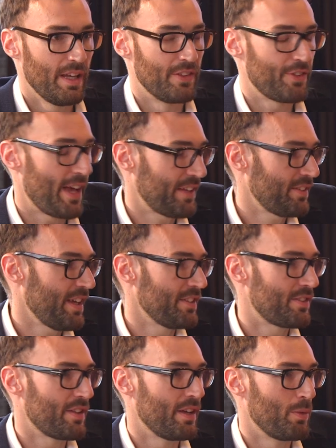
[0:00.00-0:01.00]
In Slack's
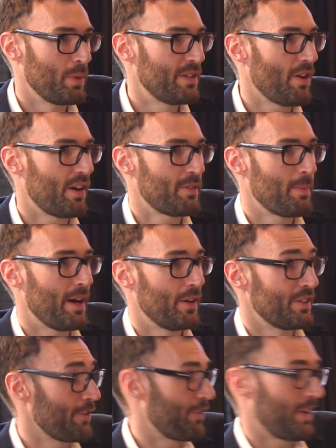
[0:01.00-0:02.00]
case, we talked
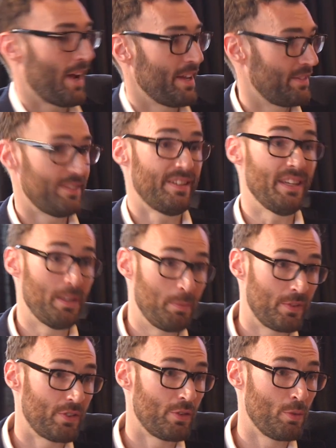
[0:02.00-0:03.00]
about different kinds of
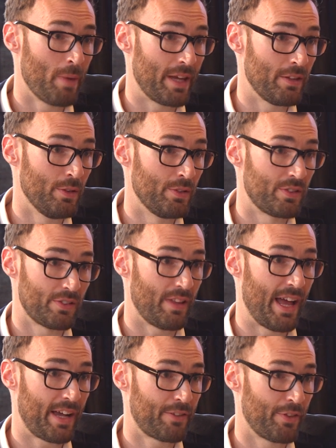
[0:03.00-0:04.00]
teams who might use
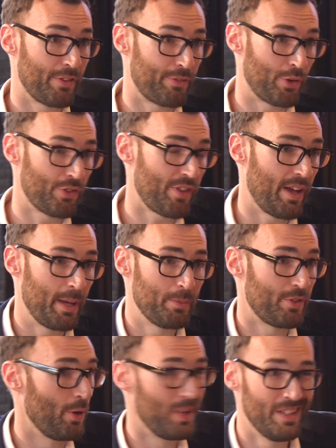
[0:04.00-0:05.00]
Slack for the first time.
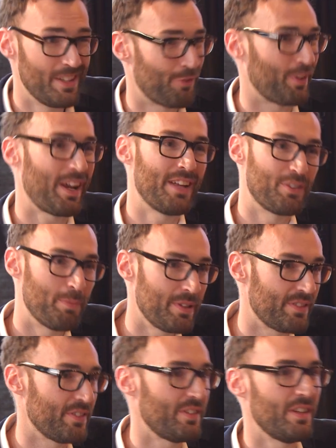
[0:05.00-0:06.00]
So in different kinds of
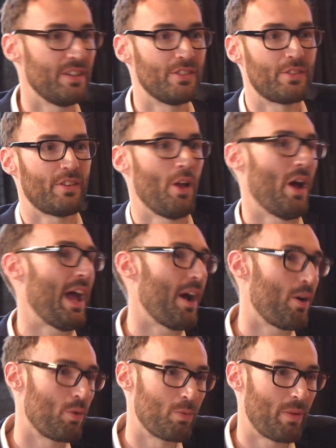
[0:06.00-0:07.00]
businesses,
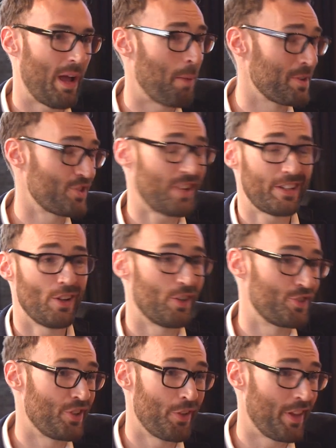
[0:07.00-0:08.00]
how much
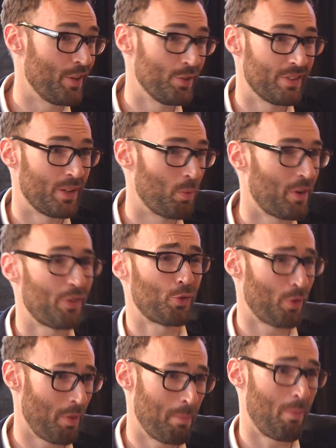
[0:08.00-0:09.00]
technology are they using? What are
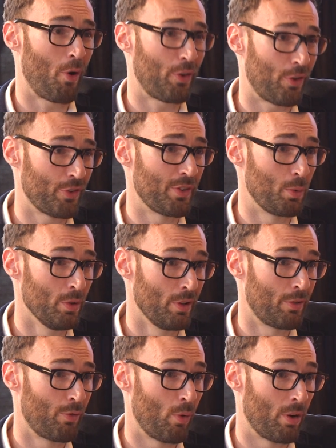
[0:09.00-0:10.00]
sort of the markers that we'll
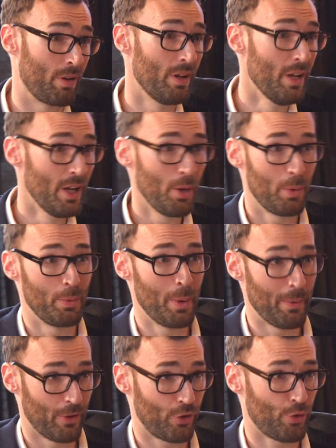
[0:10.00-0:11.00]
look for when we
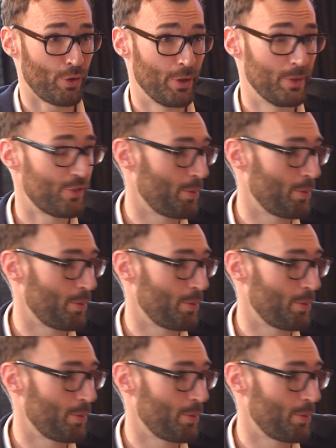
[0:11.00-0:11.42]
recruit?